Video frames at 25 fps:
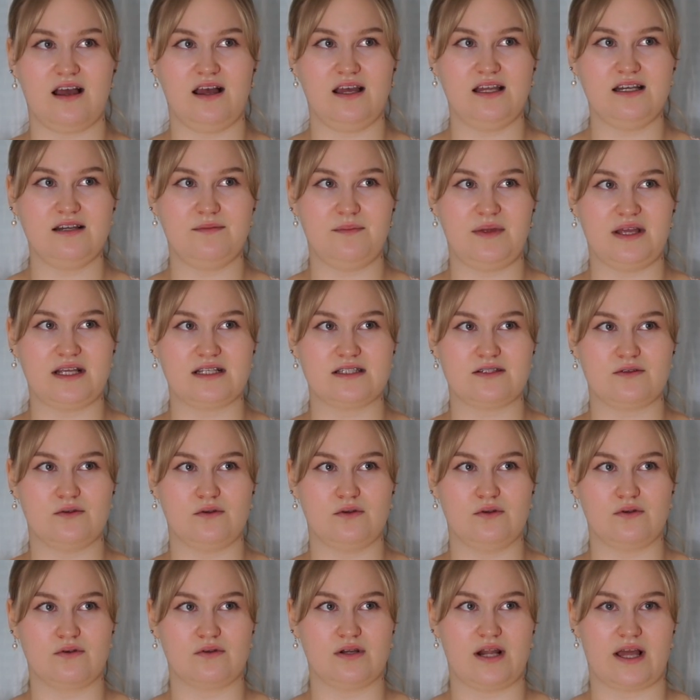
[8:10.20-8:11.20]
kind of makes
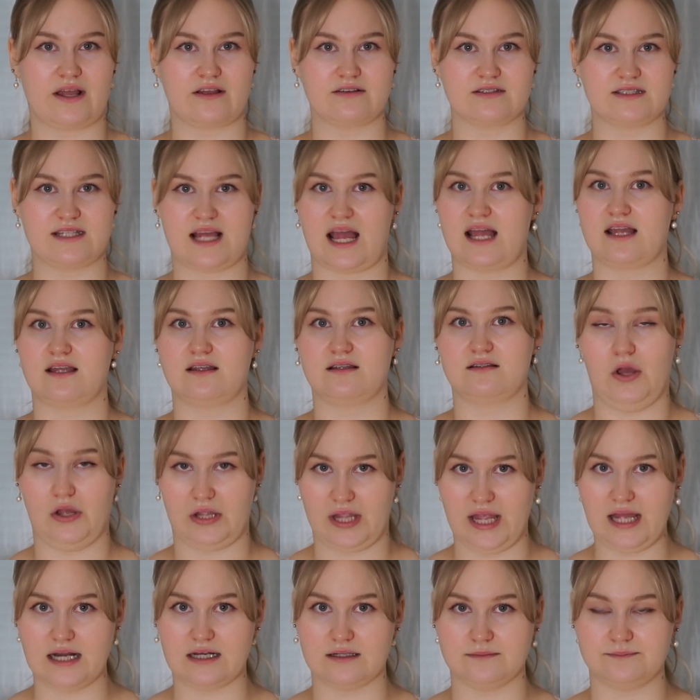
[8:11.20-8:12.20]
you look like a sack
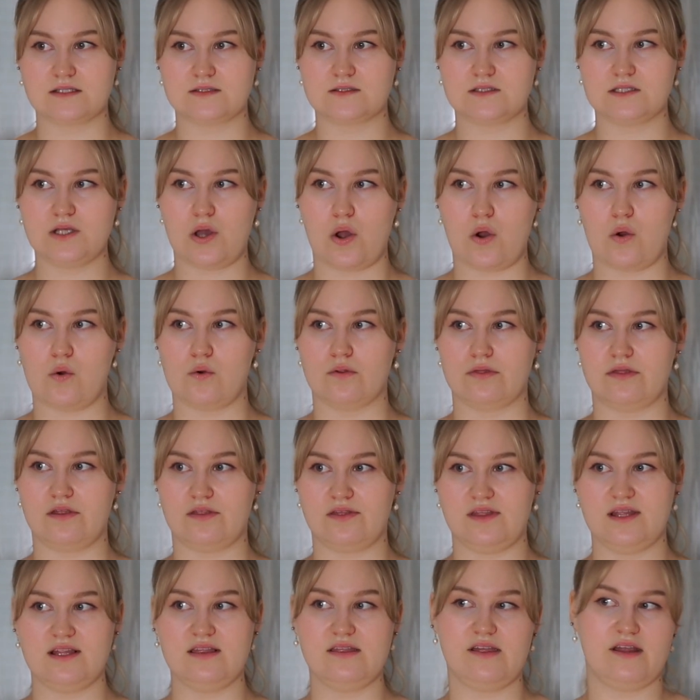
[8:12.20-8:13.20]
again. So the
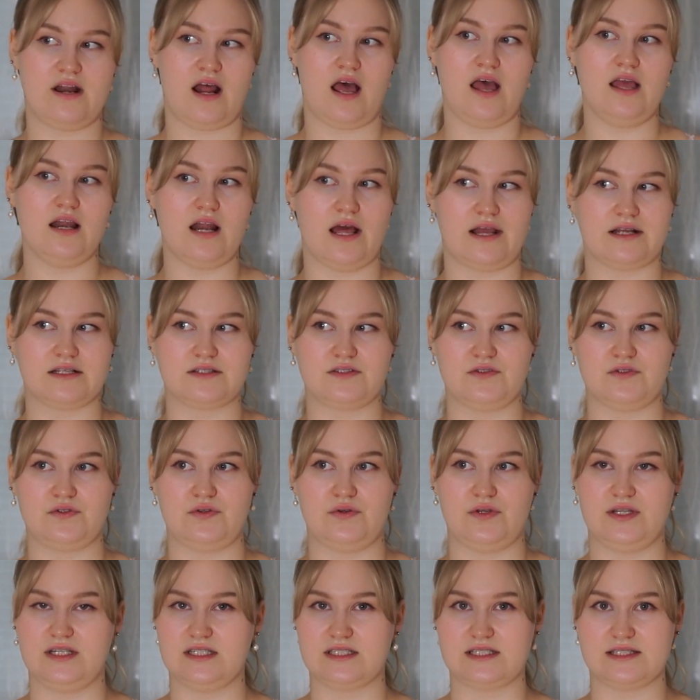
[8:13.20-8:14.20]
thing that I like to
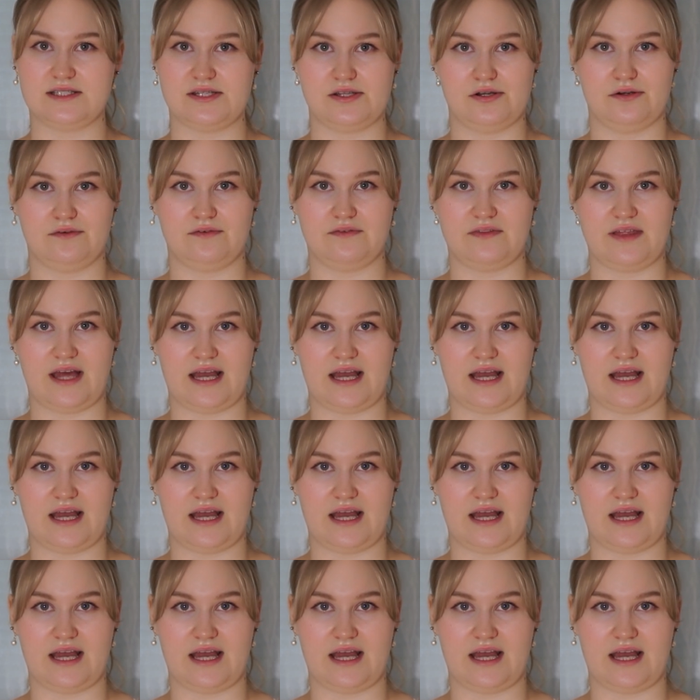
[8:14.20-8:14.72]
do instead of